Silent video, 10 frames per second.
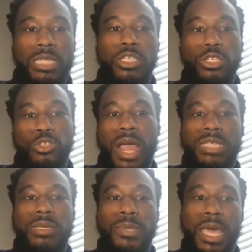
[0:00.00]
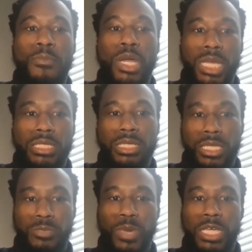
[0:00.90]
to attract some of that money into
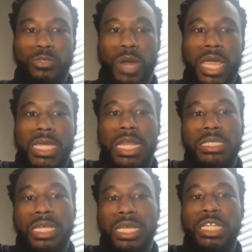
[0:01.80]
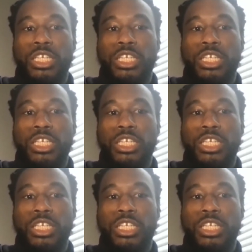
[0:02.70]
this space, right? It doesn't need to